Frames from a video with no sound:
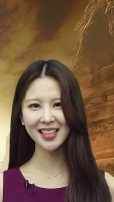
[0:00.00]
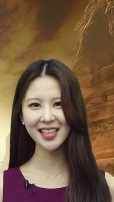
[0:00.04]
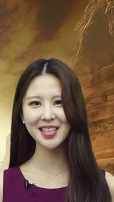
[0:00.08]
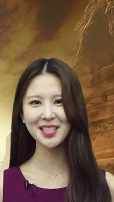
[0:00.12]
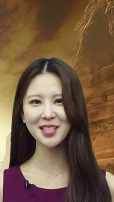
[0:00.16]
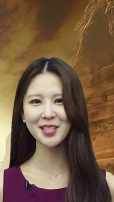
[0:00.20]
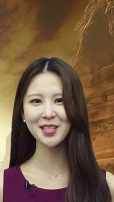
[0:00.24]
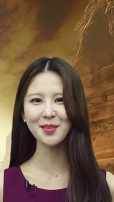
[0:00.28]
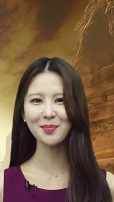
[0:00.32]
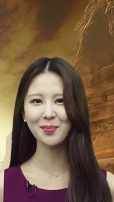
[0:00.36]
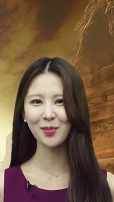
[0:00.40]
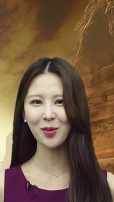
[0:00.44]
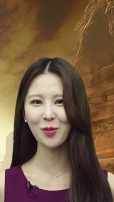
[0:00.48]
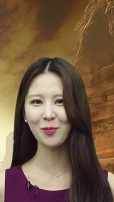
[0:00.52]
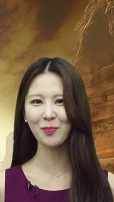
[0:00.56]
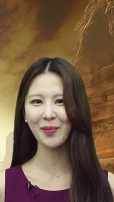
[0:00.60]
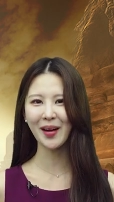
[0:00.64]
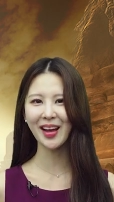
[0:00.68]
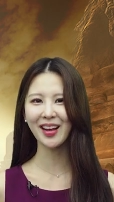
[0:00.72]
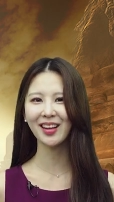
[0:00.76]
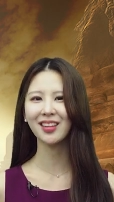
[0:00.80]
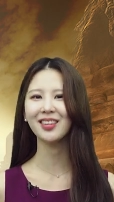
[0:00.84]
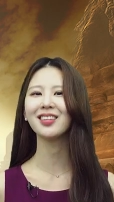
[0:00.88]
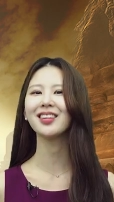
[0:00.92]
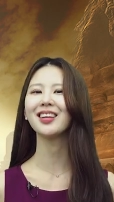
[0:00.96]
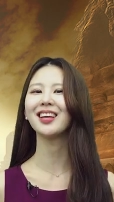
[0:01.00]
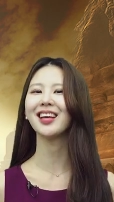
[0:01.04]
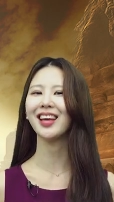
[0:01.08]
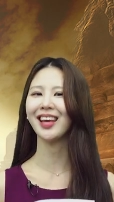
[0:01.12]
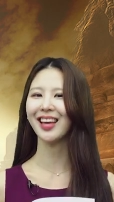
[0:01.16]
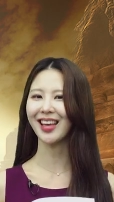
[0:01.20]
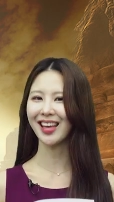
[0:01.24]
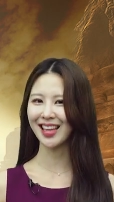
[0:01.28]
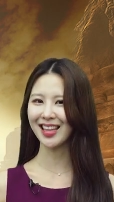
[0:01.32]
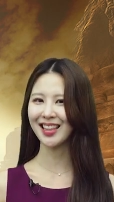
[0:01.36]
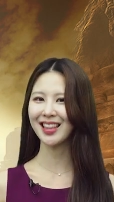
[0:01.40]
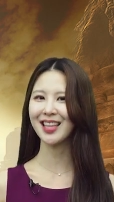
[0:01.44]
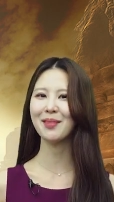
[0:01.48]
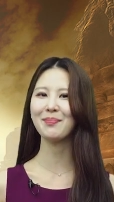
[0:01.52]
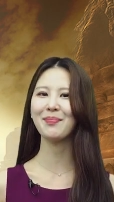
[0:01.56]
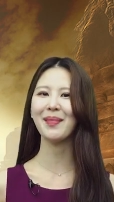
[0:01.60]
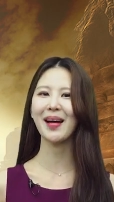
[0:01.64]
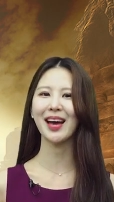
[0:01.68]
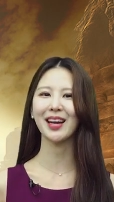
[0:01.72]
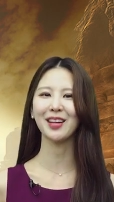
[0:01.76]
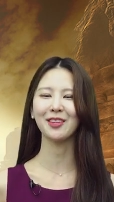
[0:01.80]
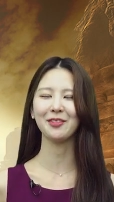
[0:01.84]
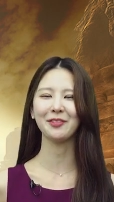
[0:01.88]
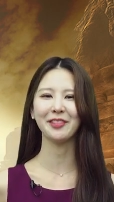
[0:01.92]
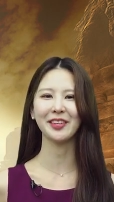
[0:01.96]
Desert Mobile in the
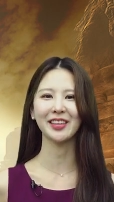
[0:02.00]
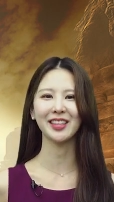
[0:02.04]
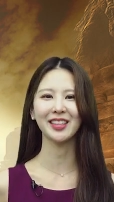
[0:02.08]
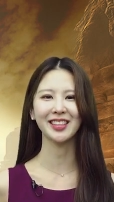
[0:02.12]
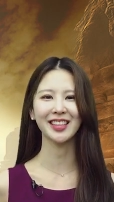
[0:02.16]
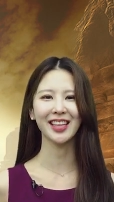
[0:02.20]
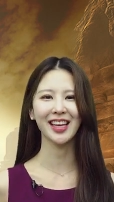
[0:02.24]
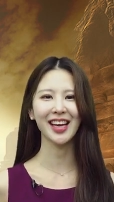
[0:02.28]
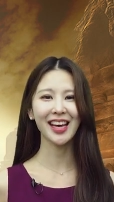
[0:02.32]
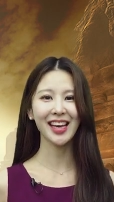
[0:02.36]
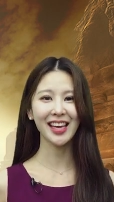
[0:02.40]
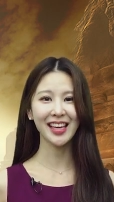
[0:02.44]
battlefield.